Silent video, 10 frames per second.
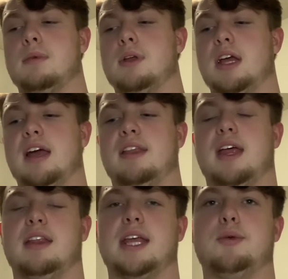and
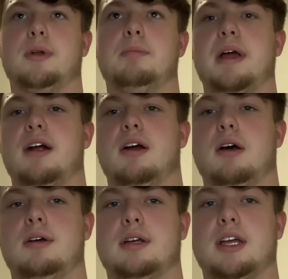then they would
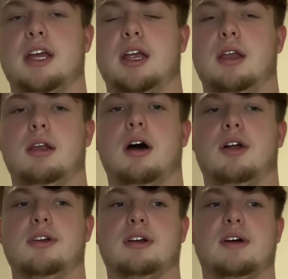pair in
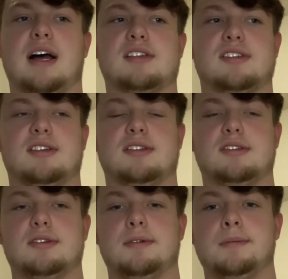other
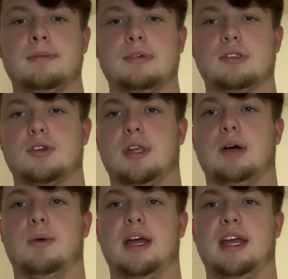classes, so
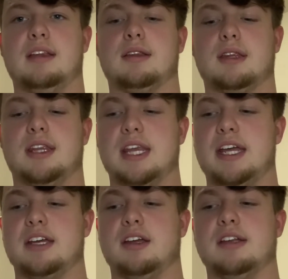that way they
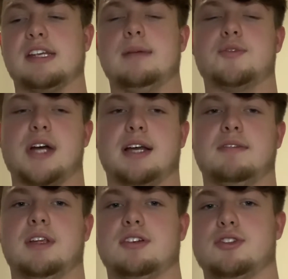could keep track of
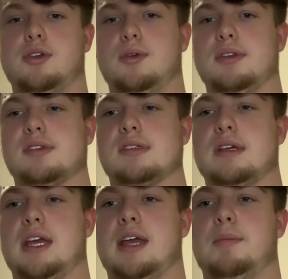their students
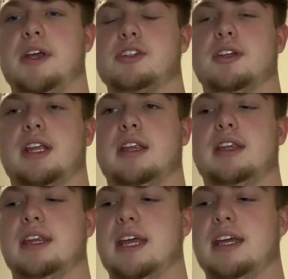and make sure that
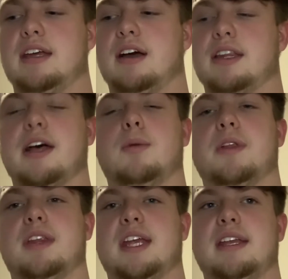they got the help
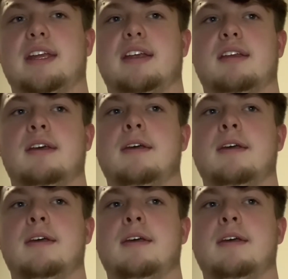that they needed.